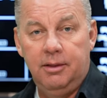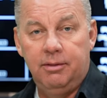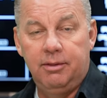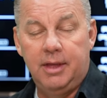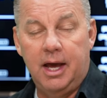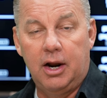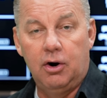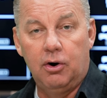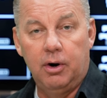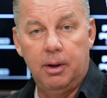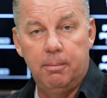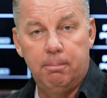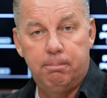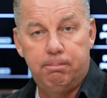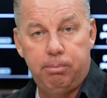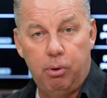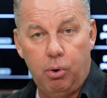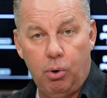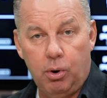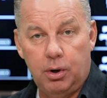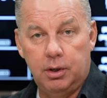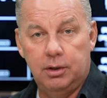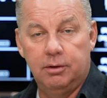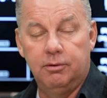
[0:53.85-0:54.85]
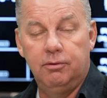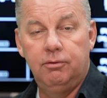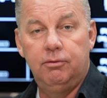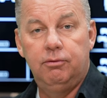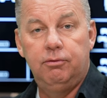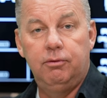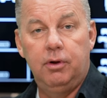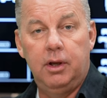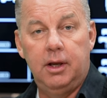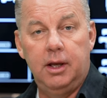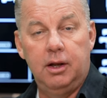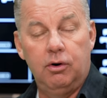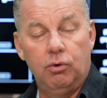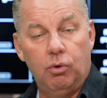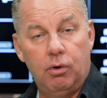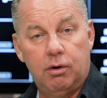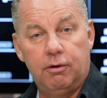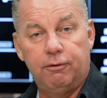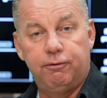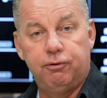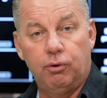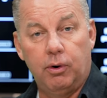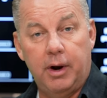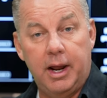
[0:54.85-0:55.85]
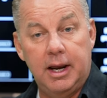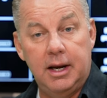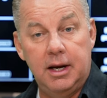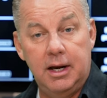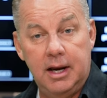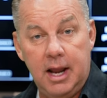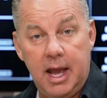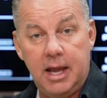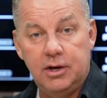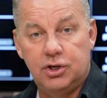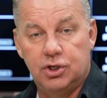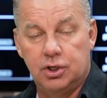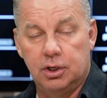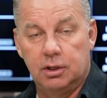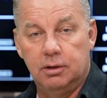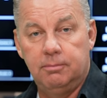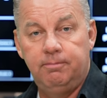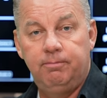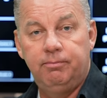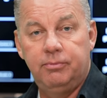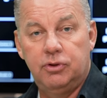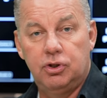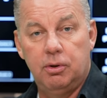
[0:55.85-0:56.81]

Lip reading: that are important in order for a nation